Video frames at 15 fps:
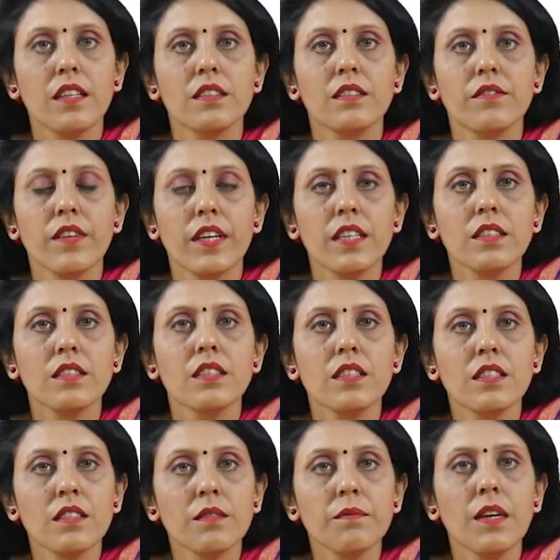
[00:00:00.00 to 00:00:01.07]
is a very
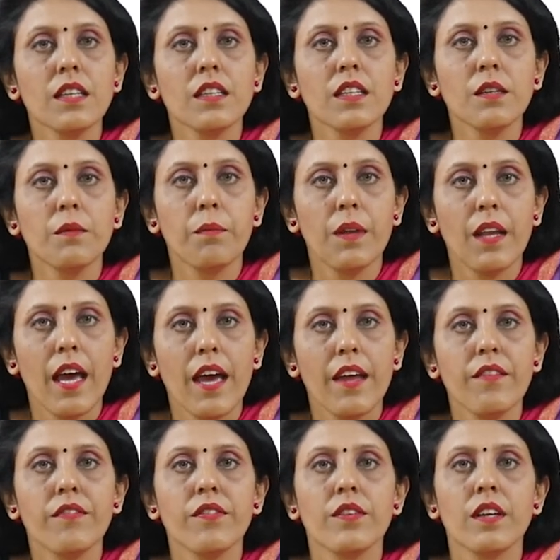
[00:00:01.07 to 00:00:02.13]
systematic
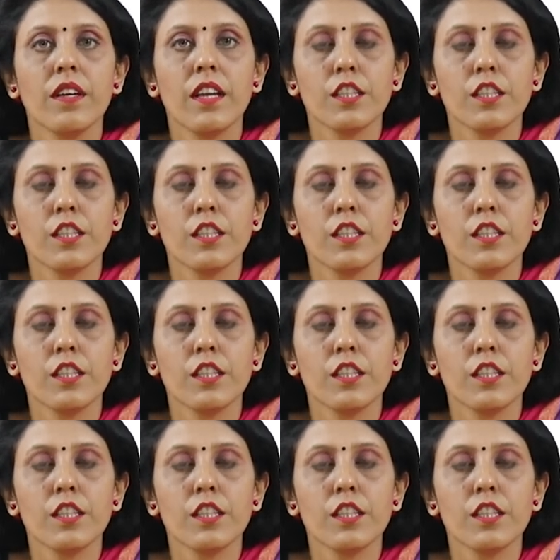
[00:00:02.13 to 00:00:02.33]
plan for an